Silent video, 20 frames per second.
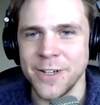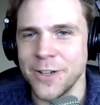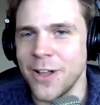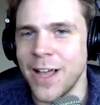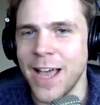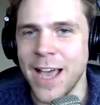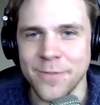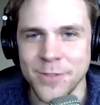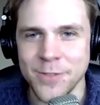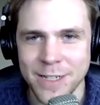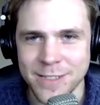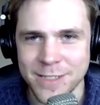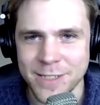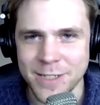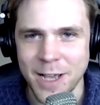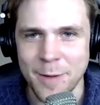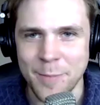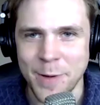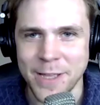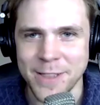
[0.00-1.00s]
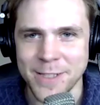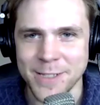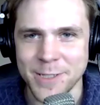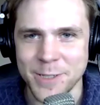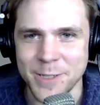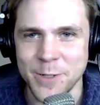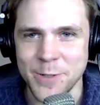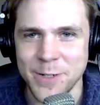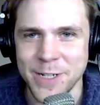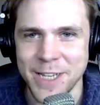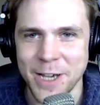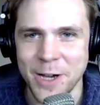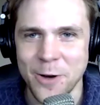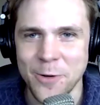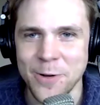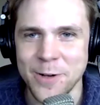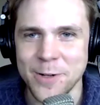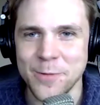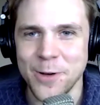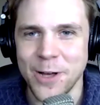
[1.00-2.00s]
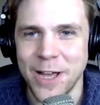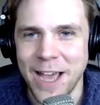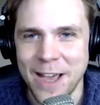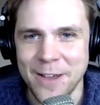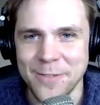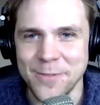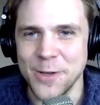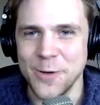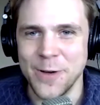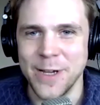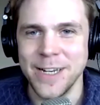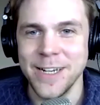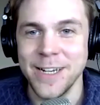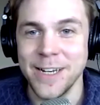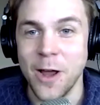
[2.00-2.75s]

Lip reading: you'll have to stop by the studio and we'll have you in.